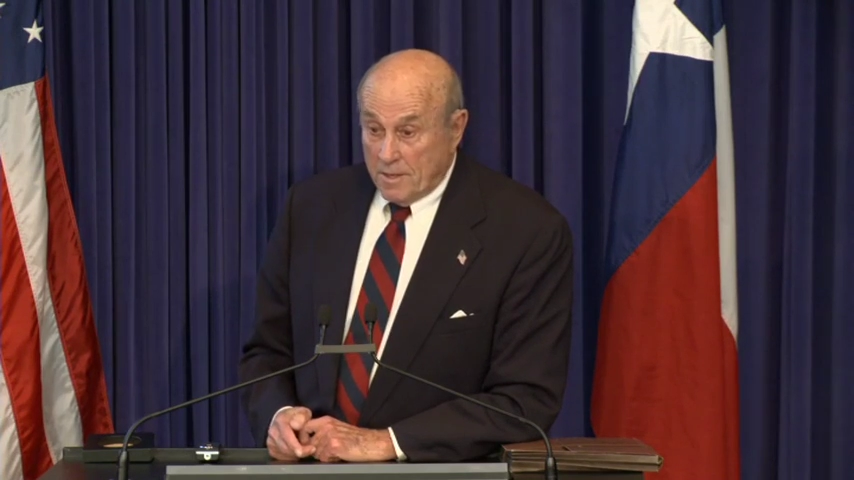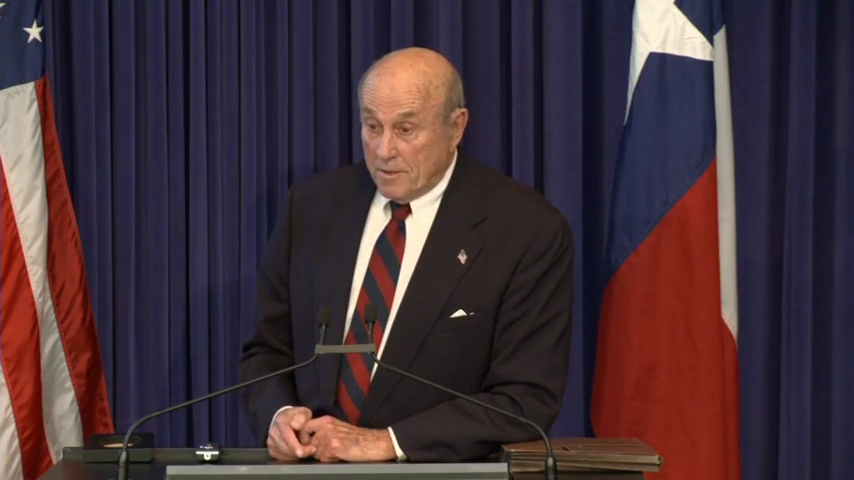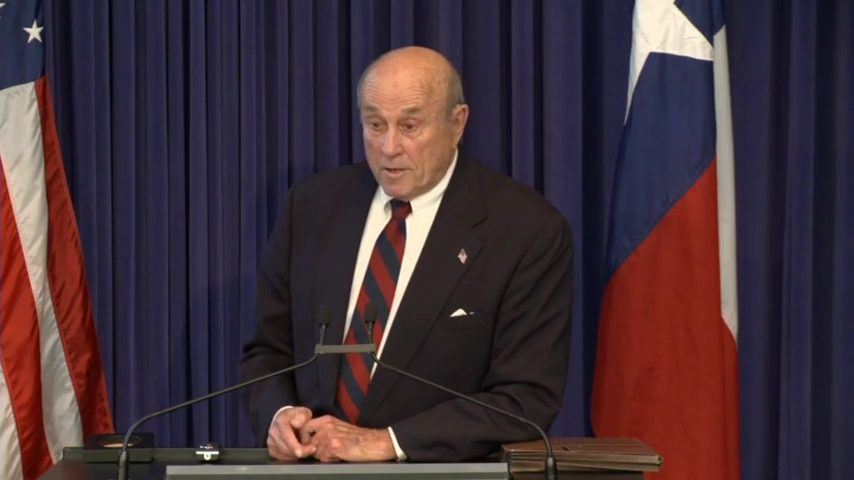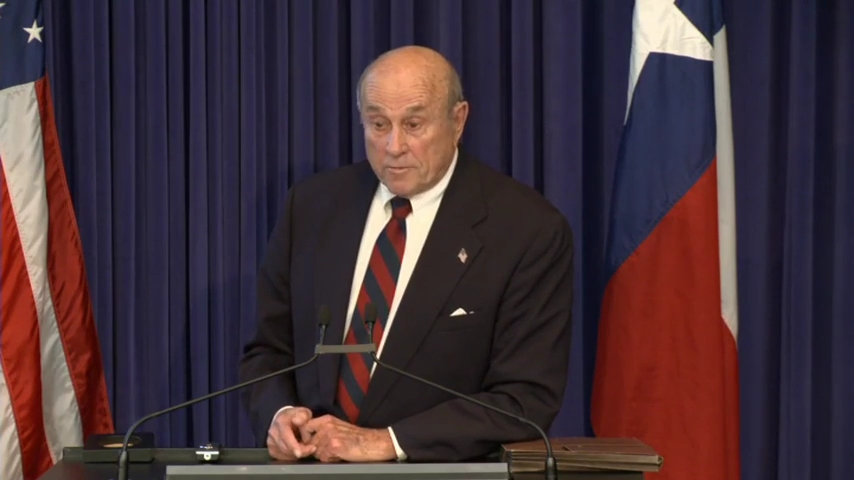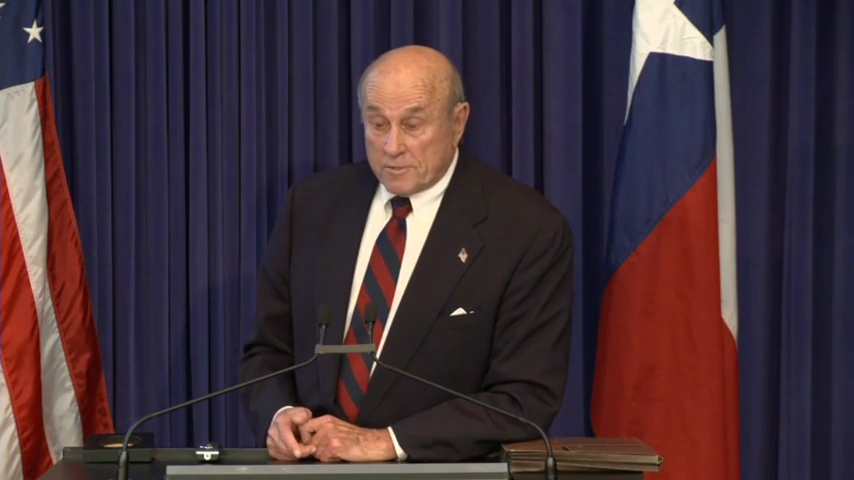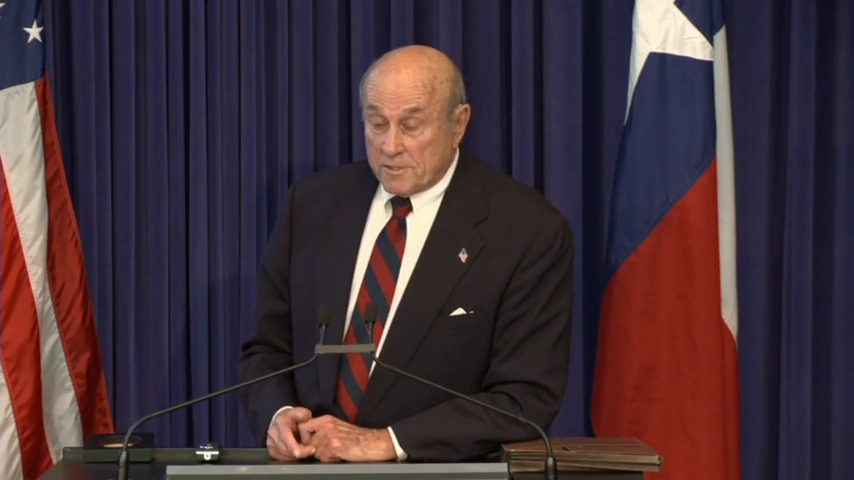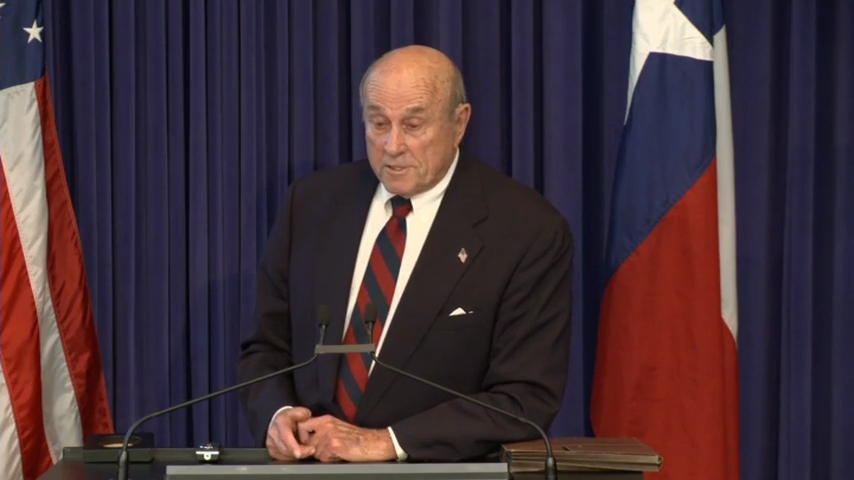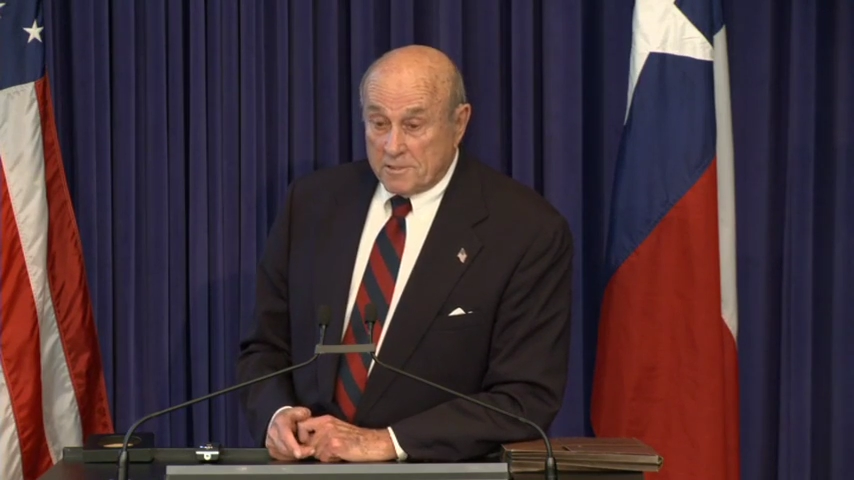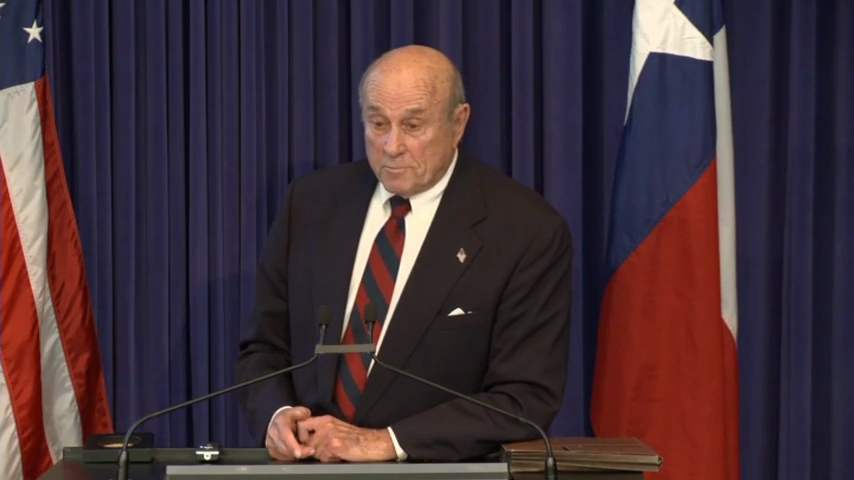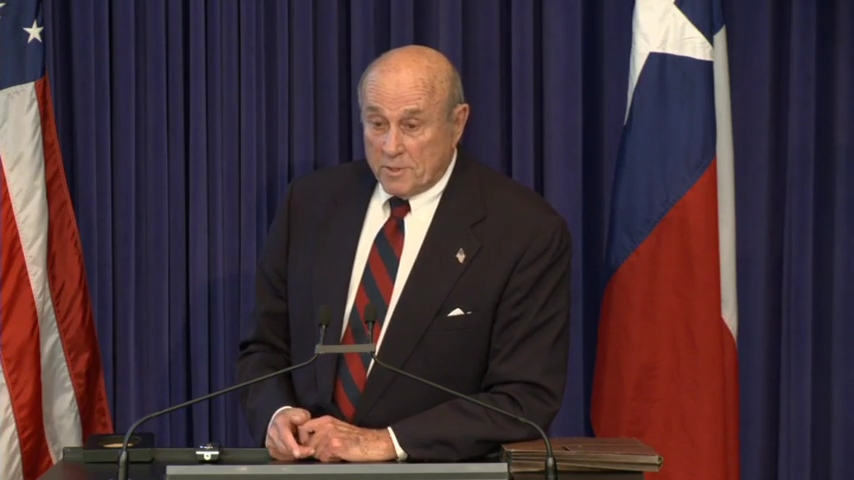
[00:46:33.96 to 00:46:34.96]
The
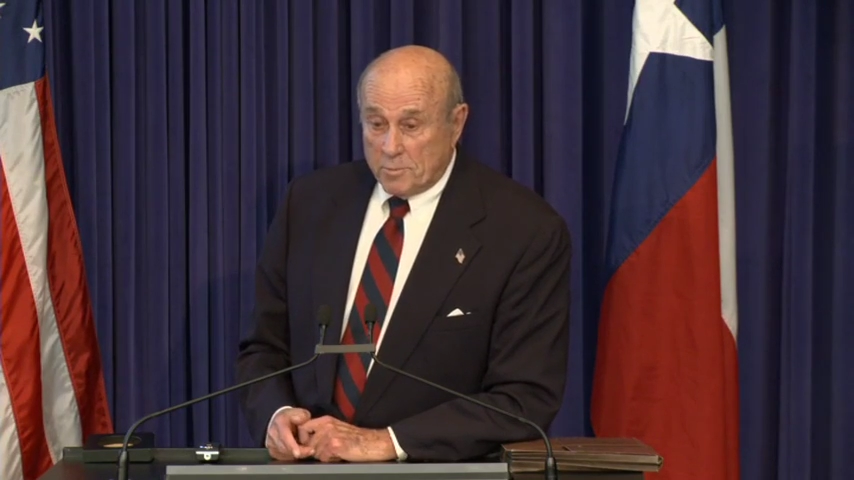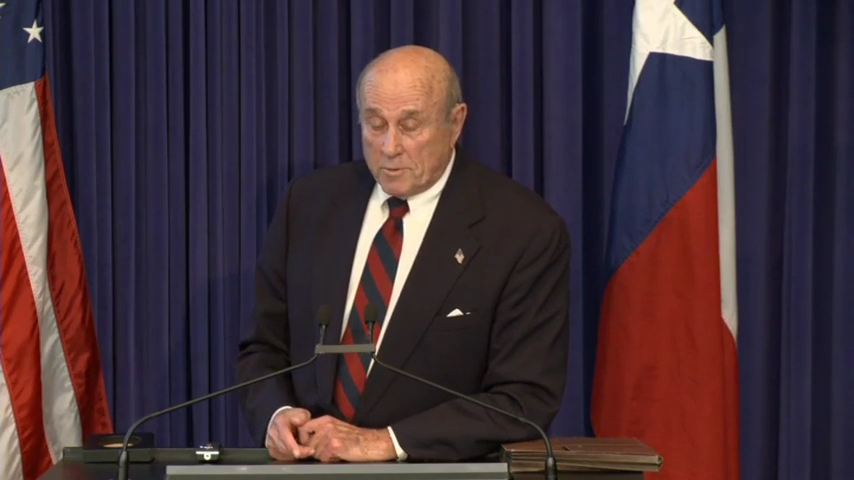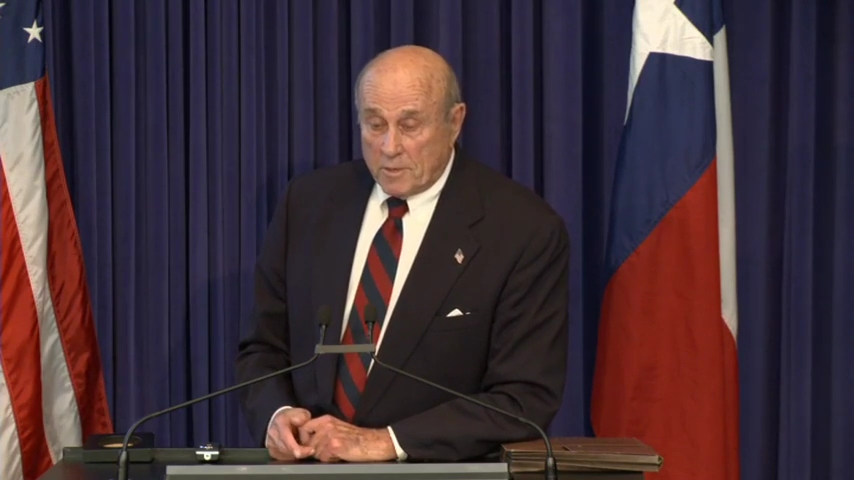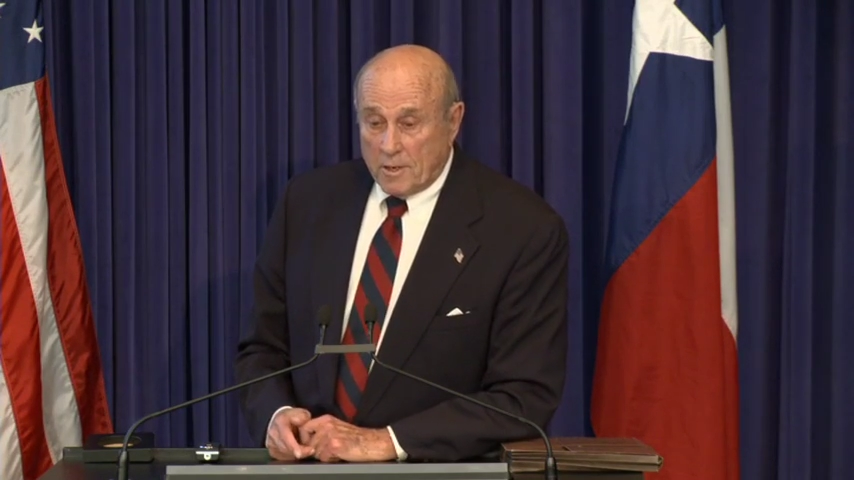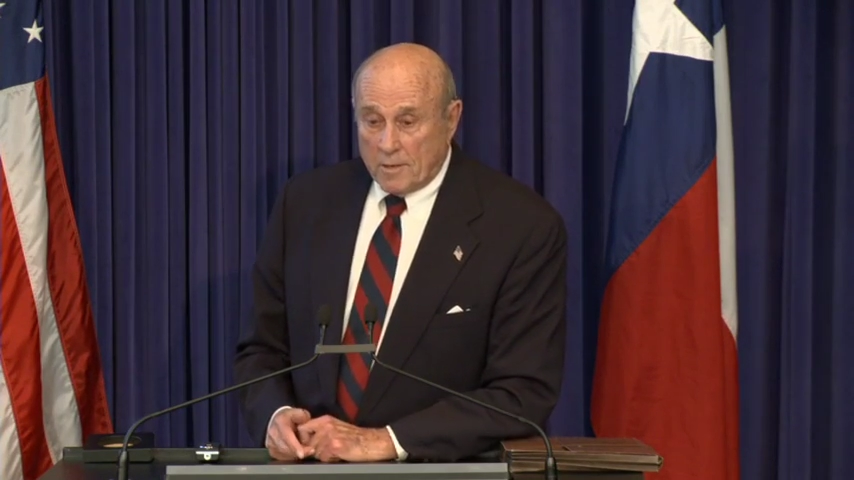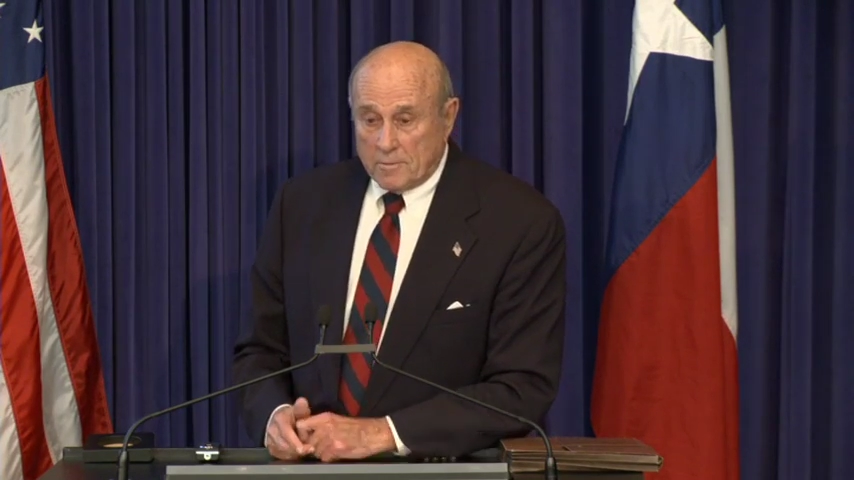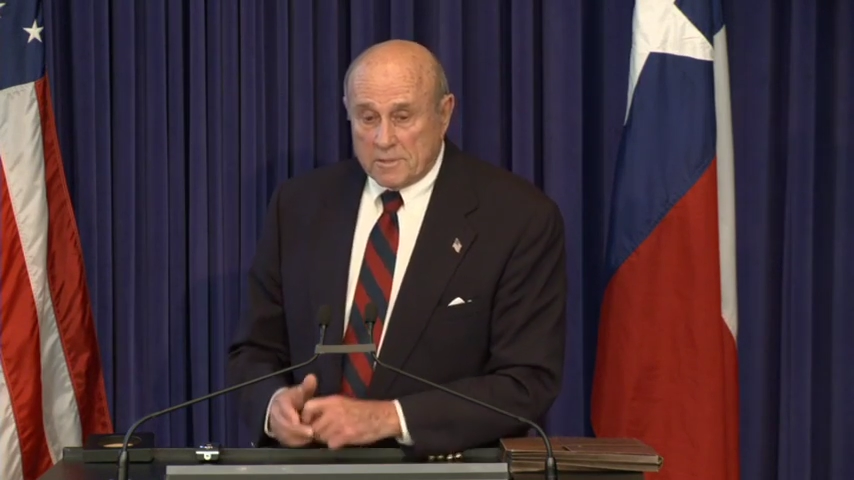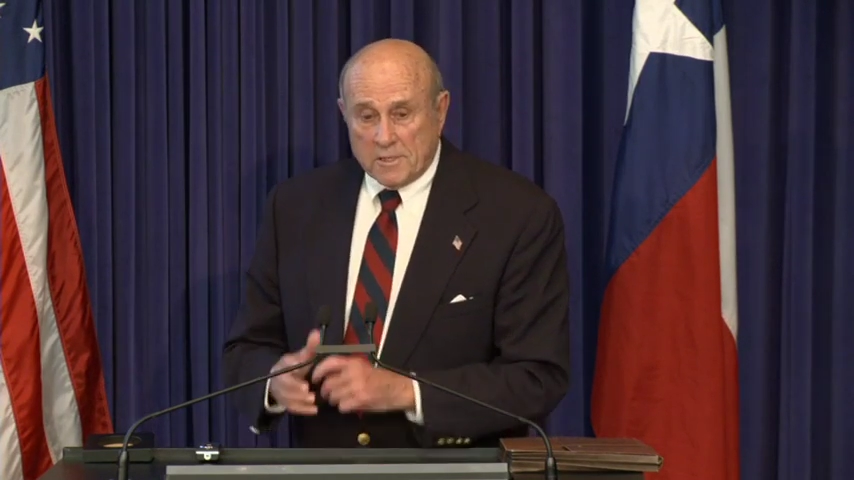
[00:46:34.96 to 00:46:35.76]
authorization people in Congress